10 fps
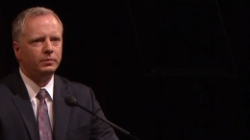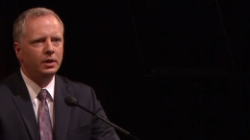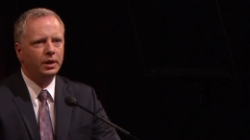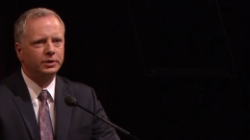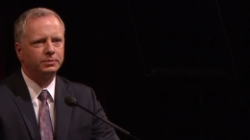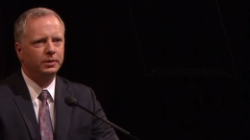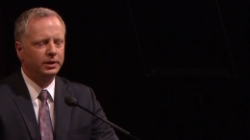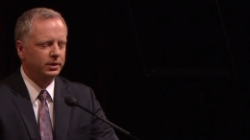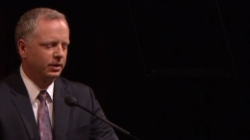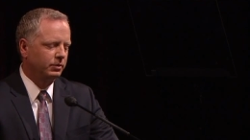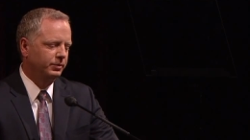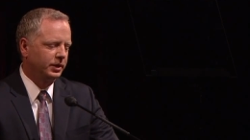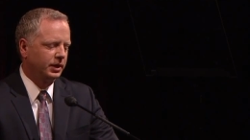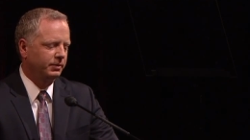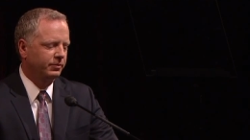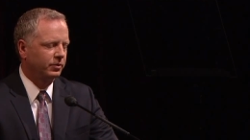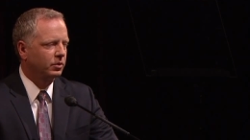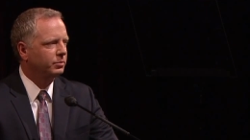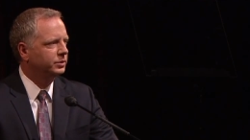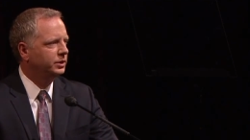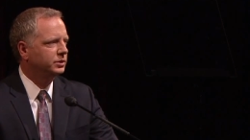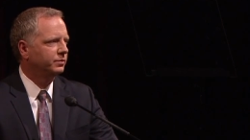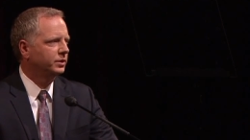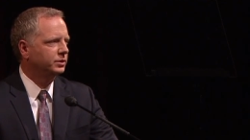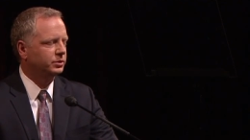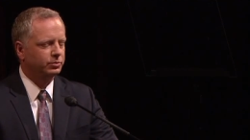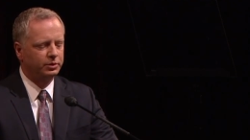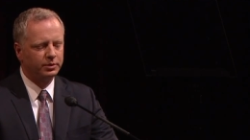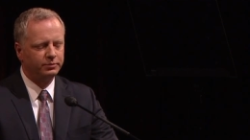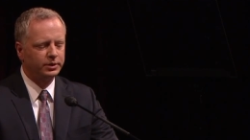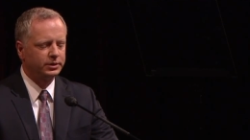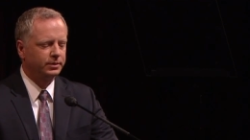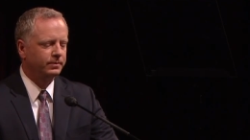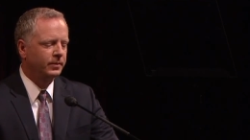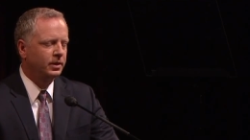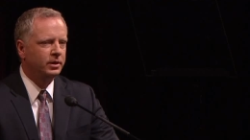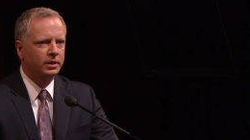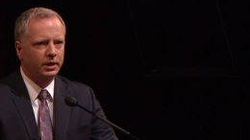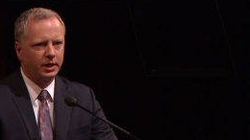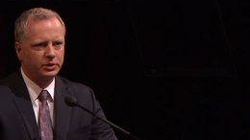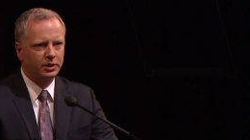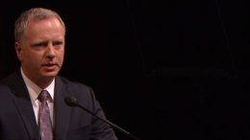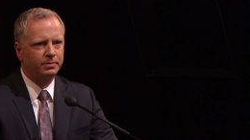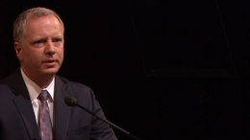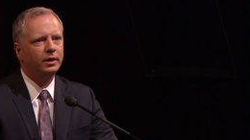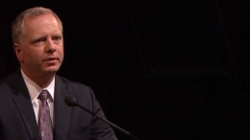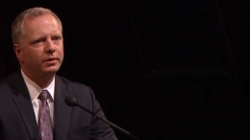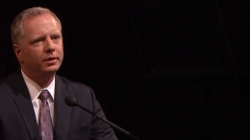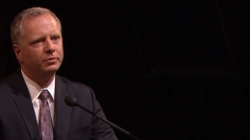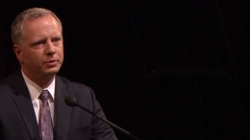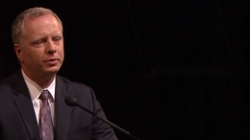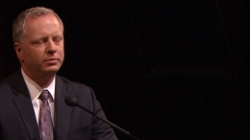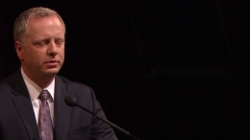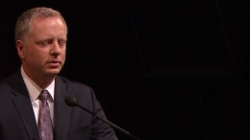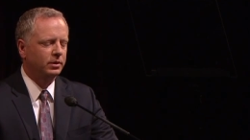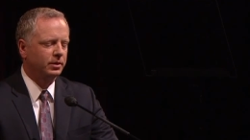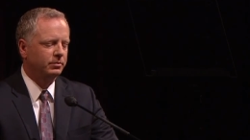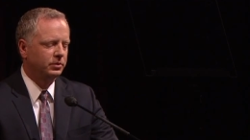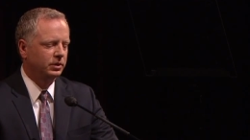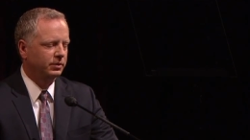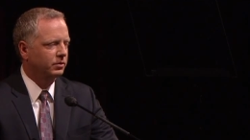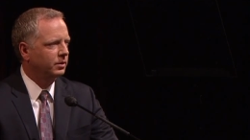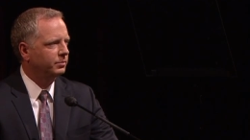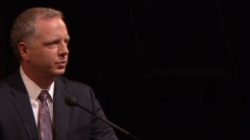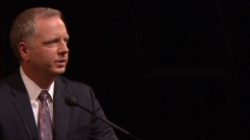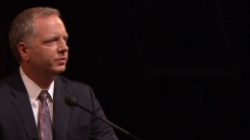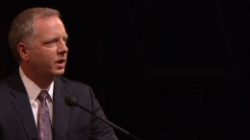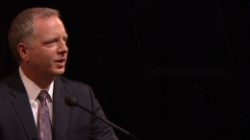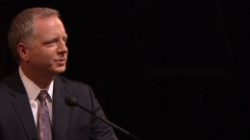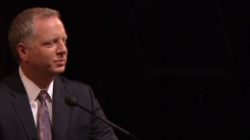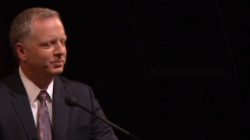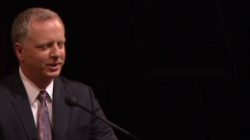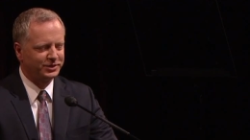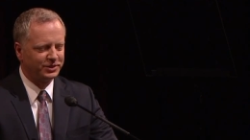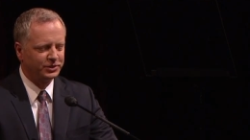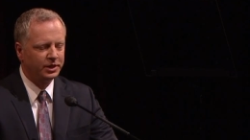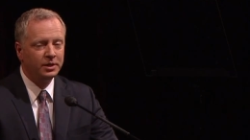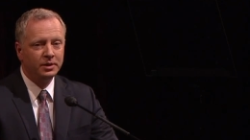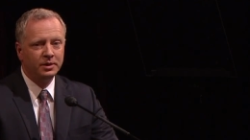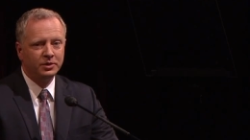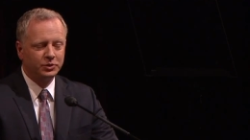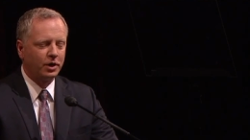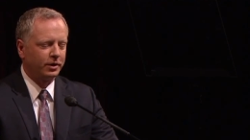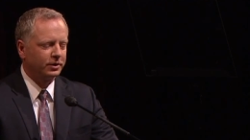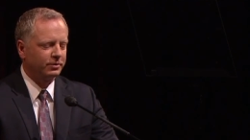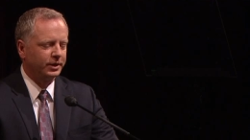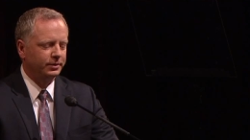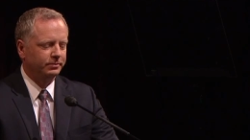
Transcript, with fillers: I explained that when we came for home teaching visits, we would visit, catch up, and then we would uh, deliver a brief gospel message. John agreed.